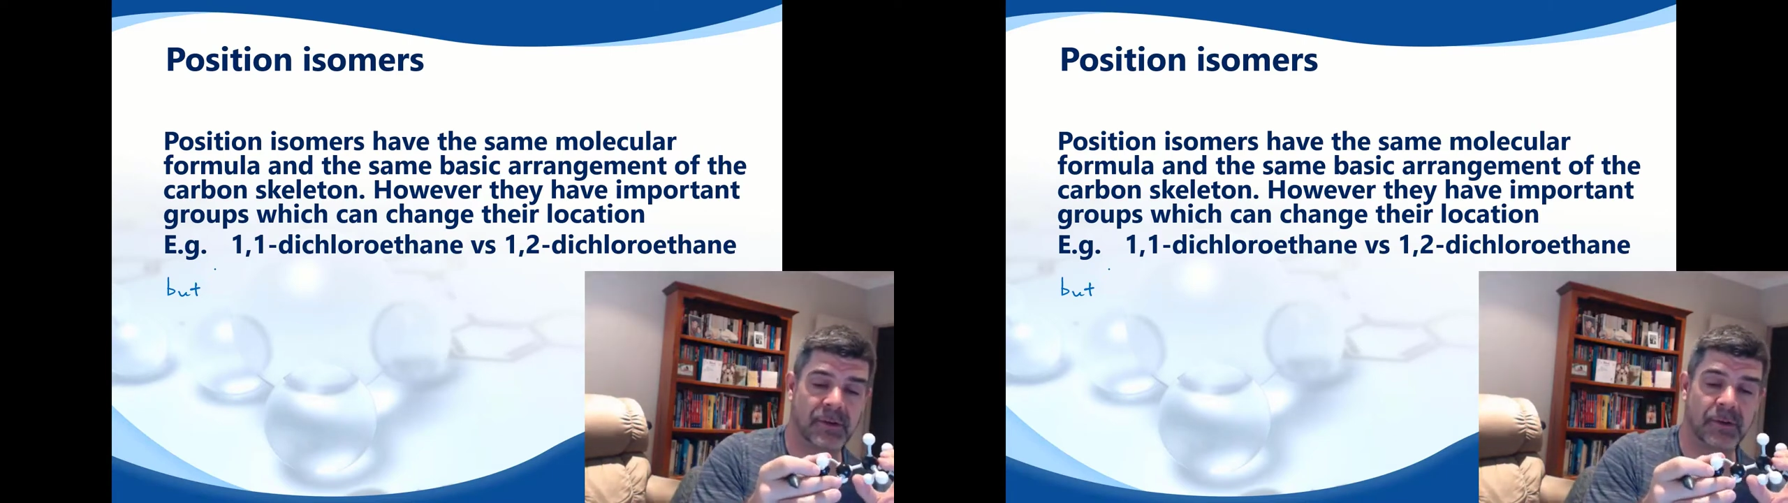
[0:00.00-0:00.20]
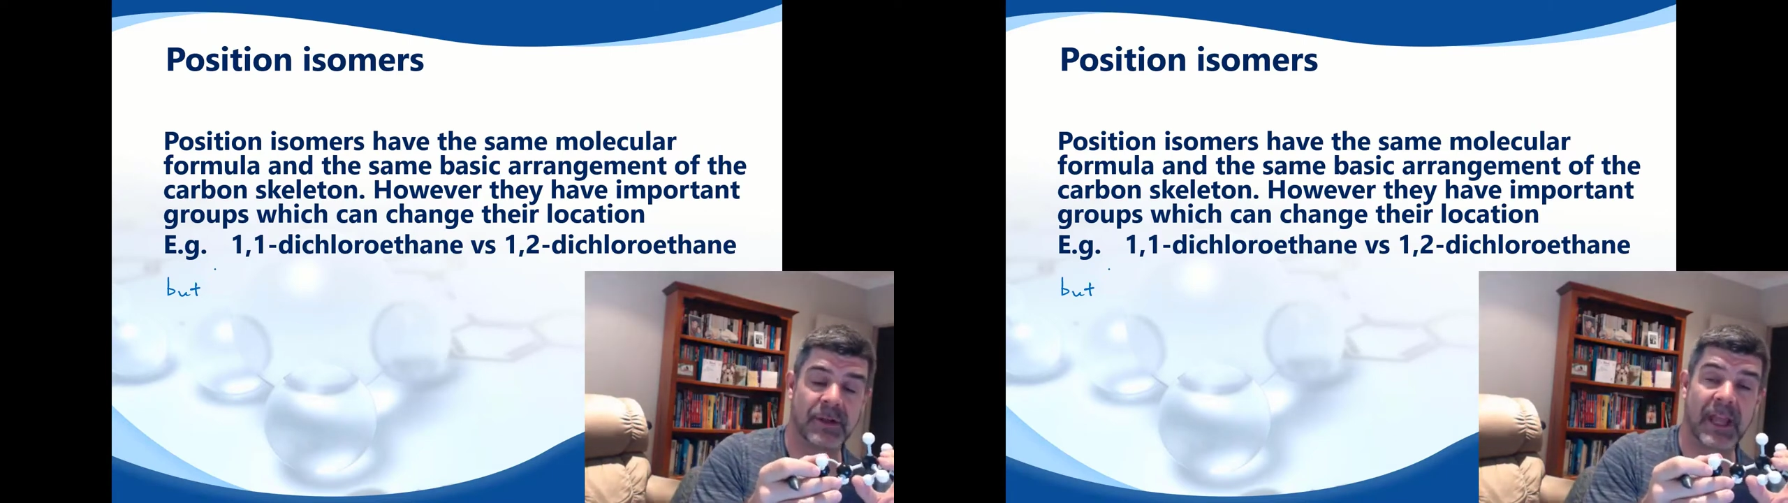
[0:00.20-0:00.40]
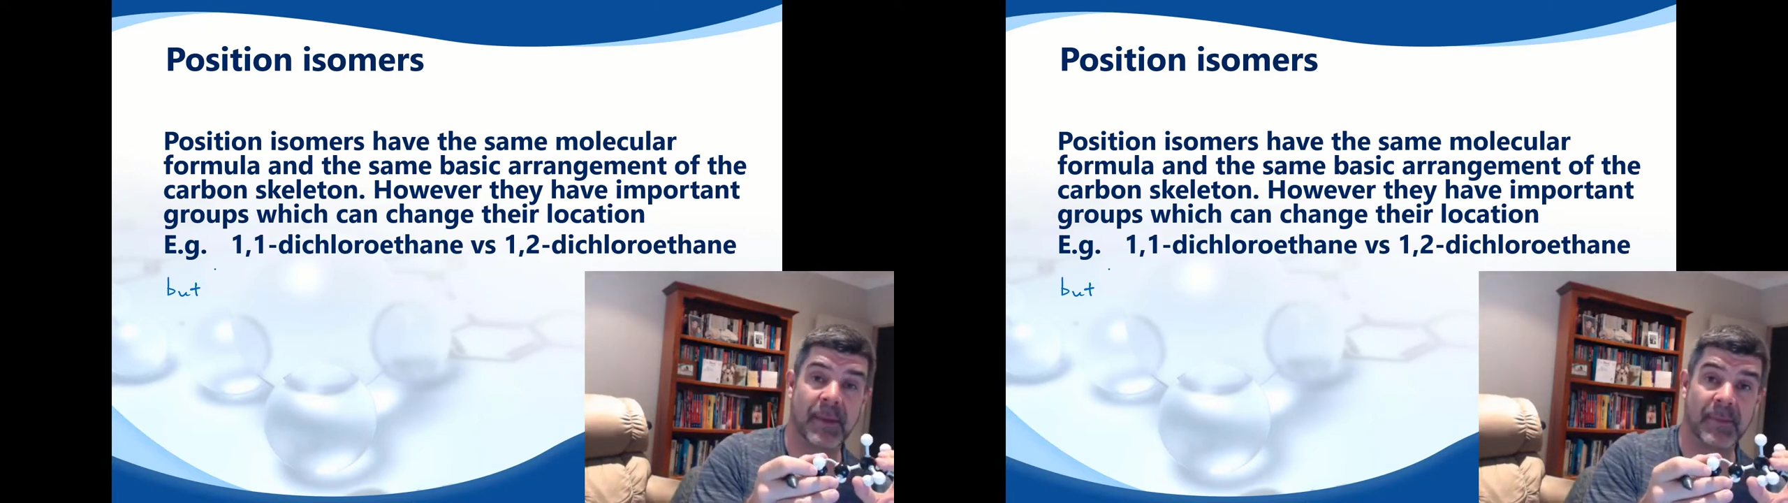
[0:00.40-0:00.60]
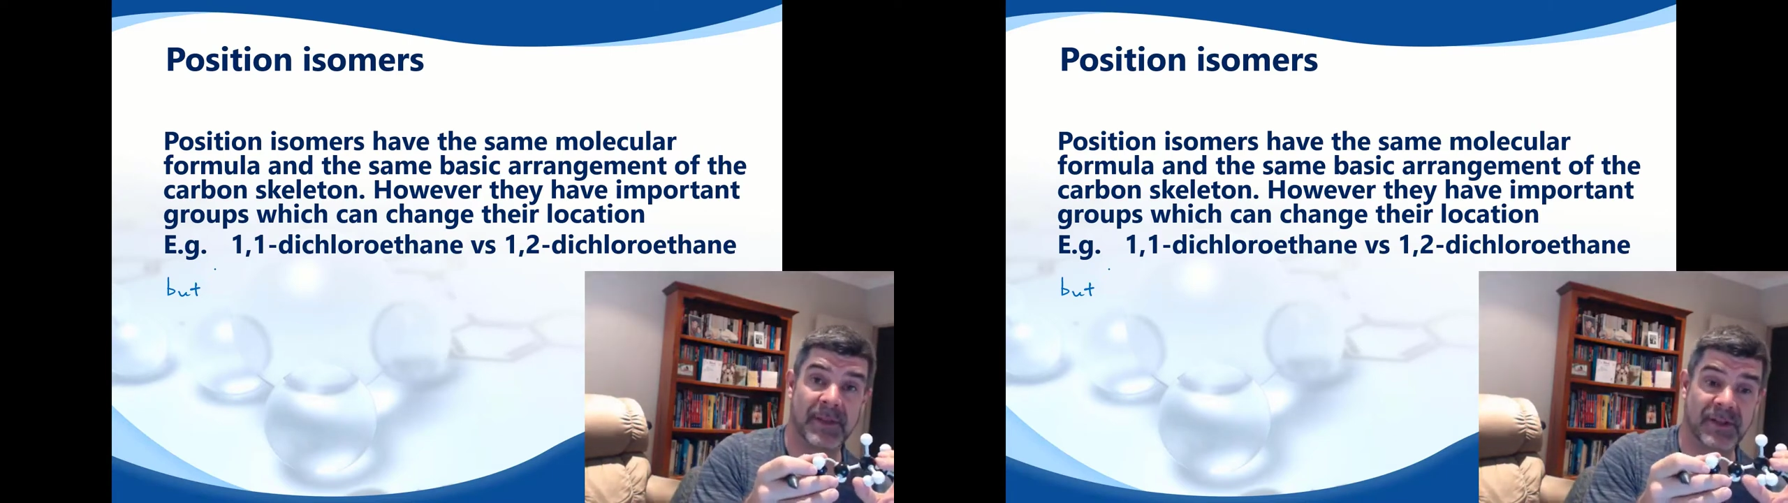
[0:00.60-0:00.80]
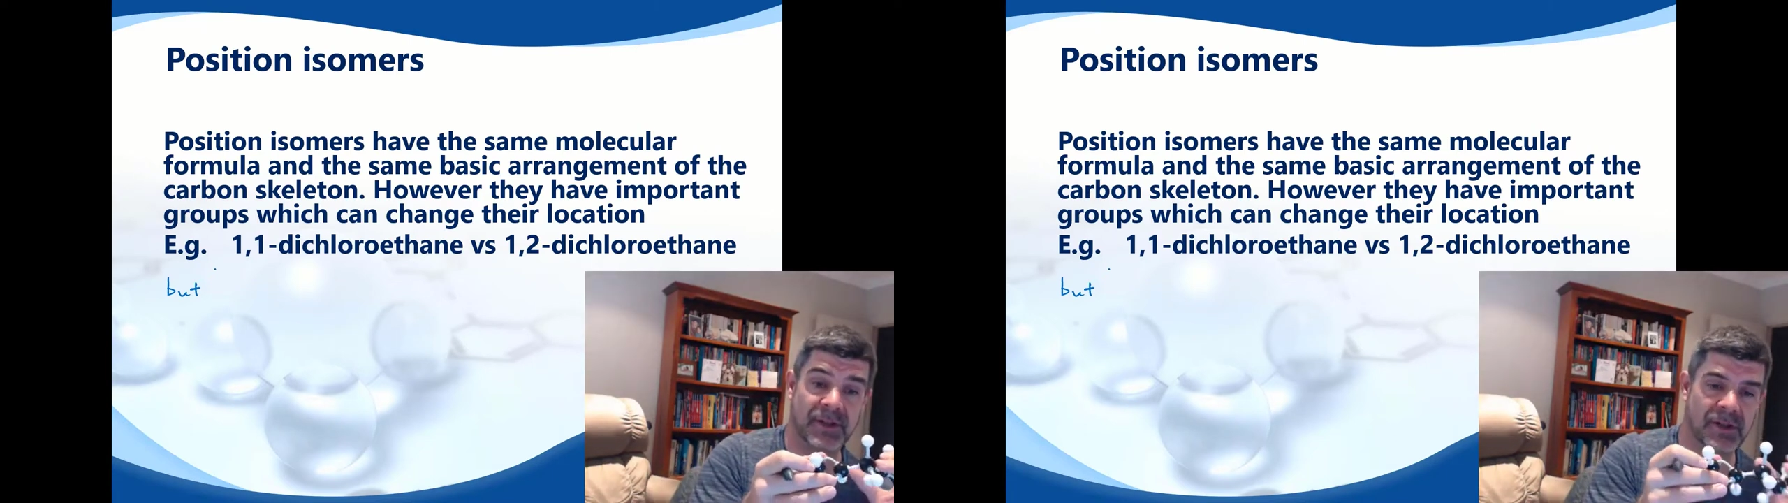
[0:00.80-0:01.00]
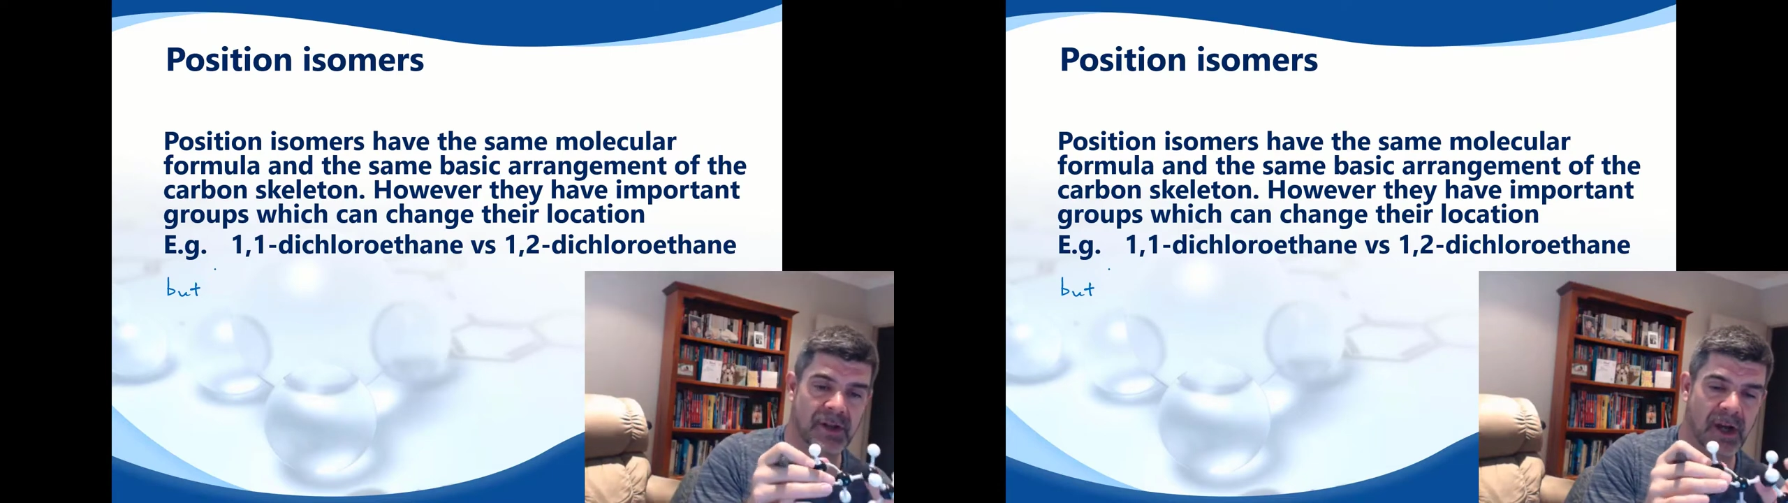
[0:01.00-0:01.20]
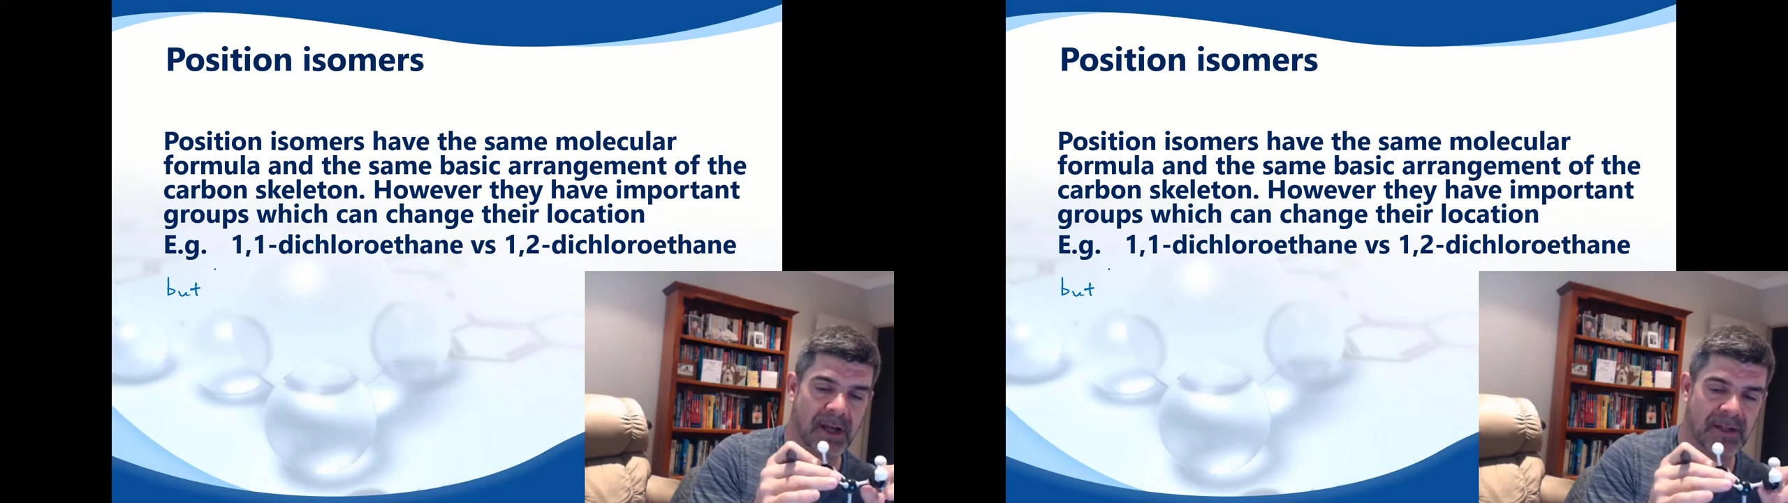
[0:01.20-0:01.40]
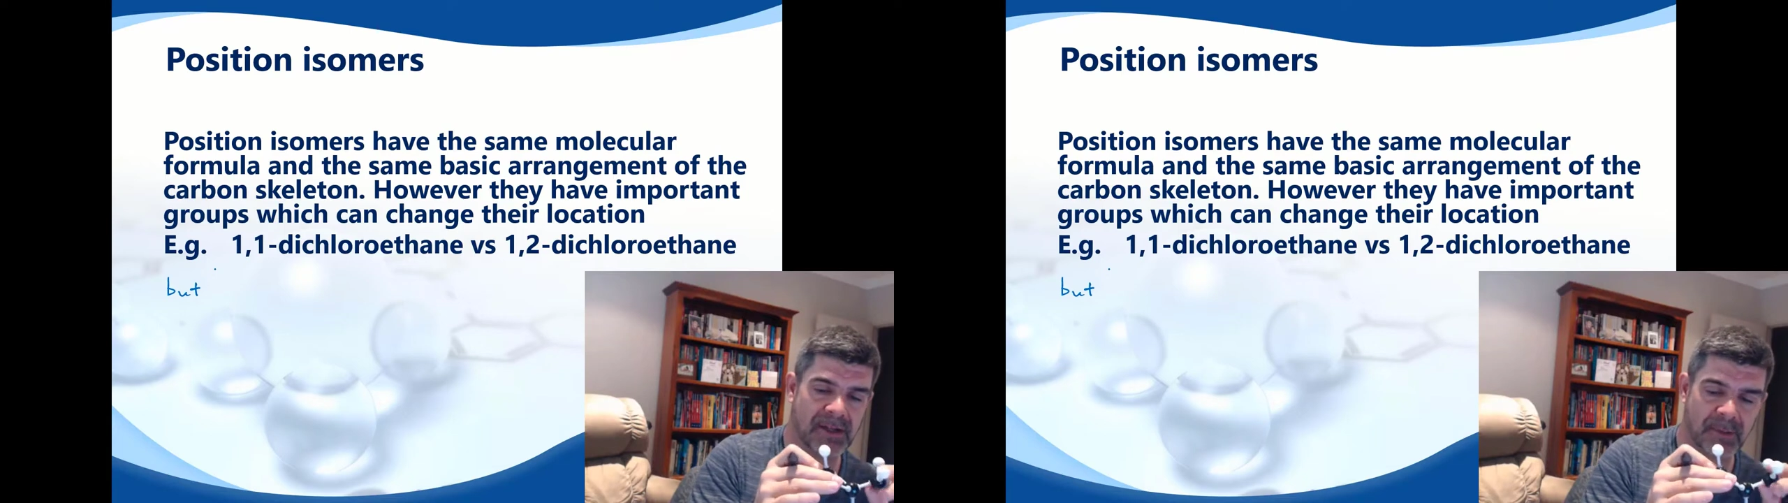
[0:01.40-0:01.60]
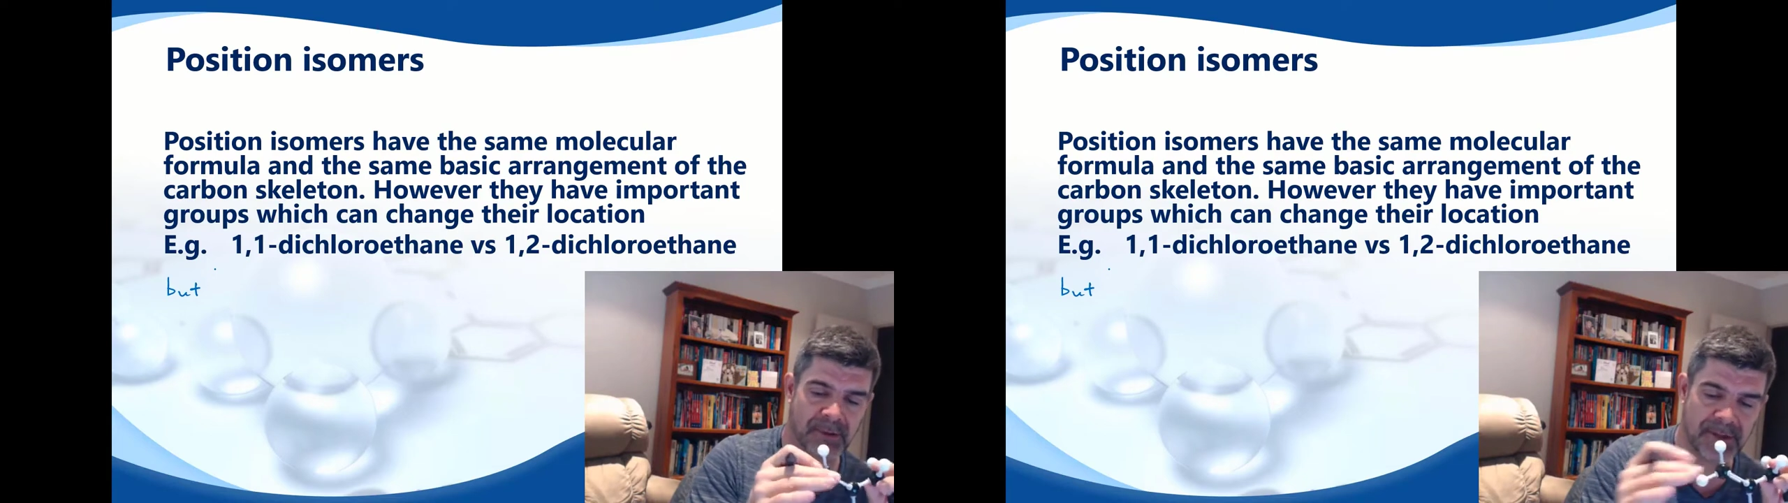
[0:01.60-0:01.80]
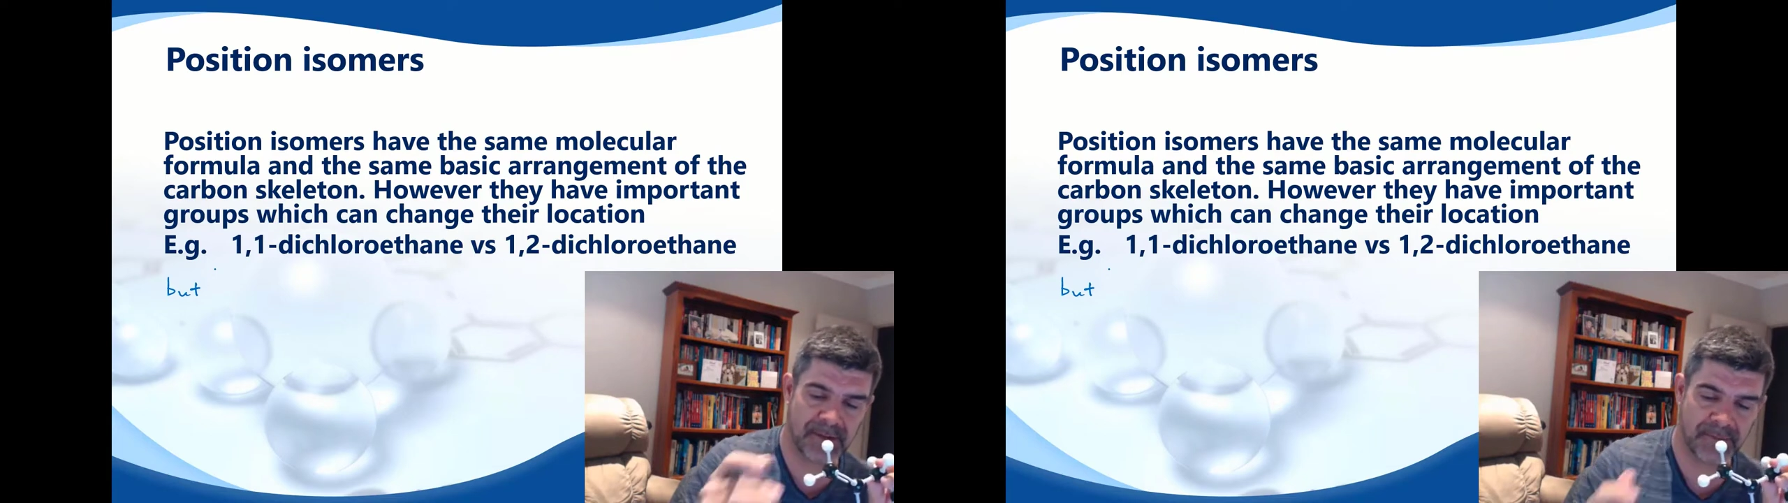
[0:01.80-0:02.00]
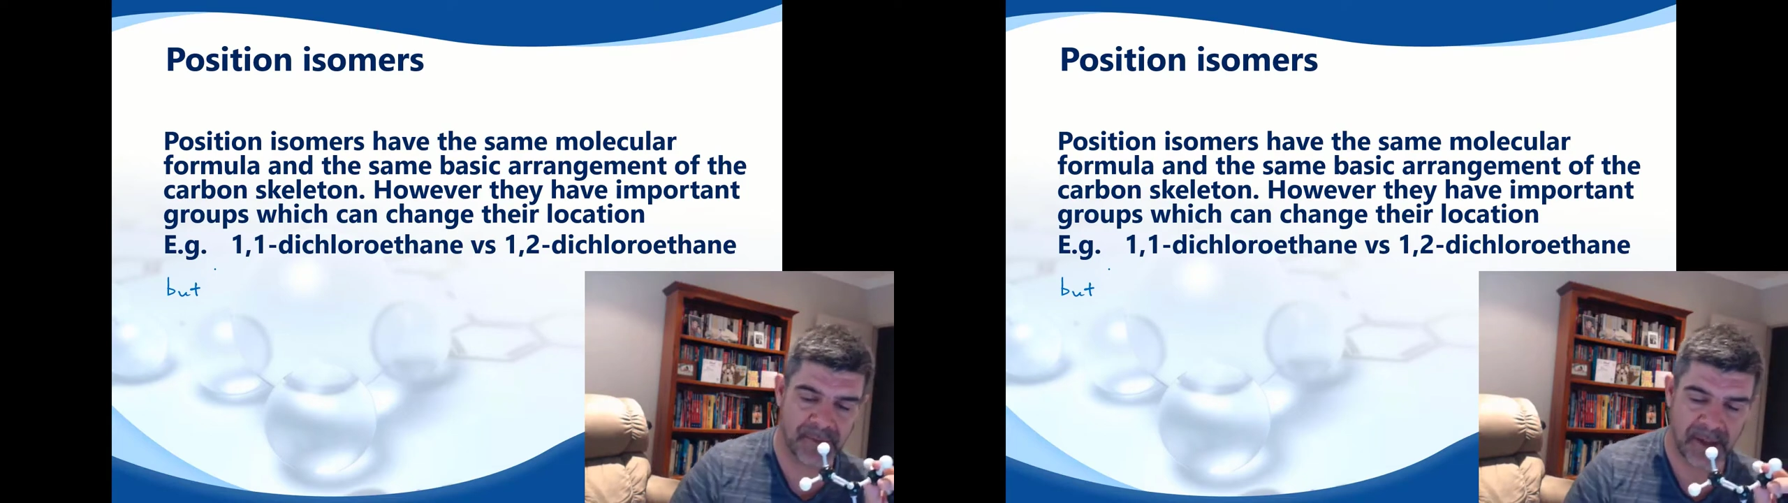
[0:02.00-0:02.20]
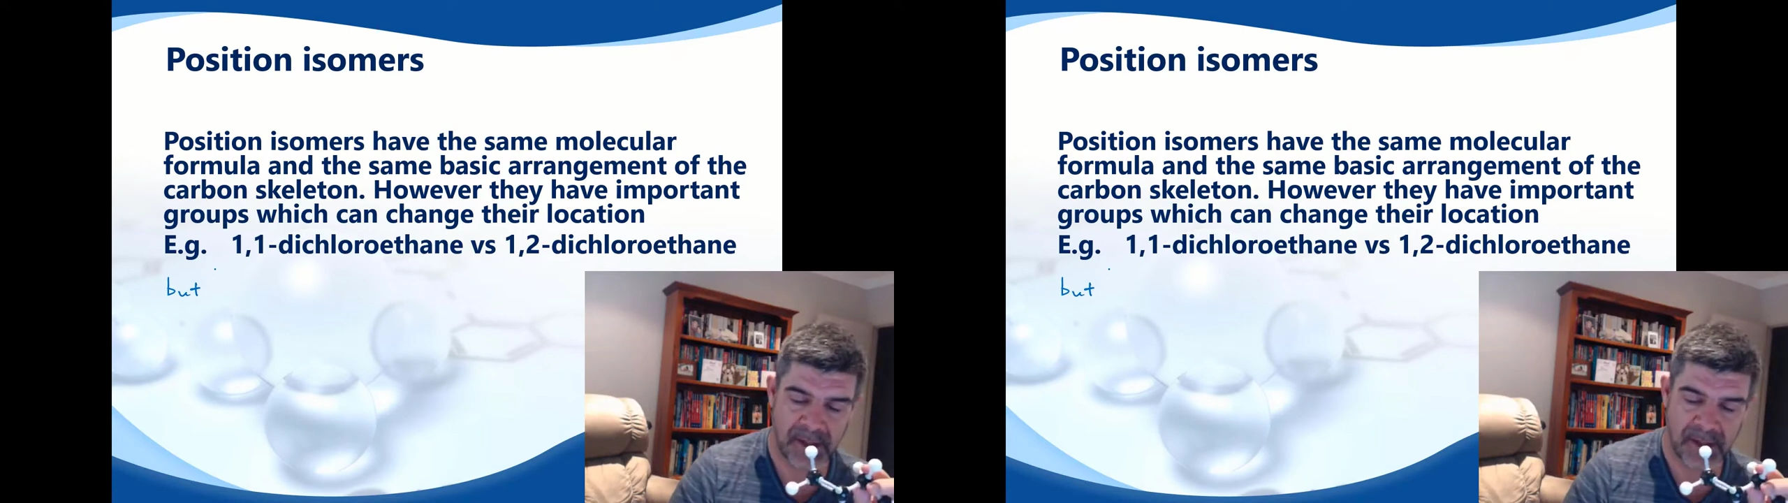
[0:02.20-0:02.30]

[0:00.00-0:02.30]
to look at position isomerism.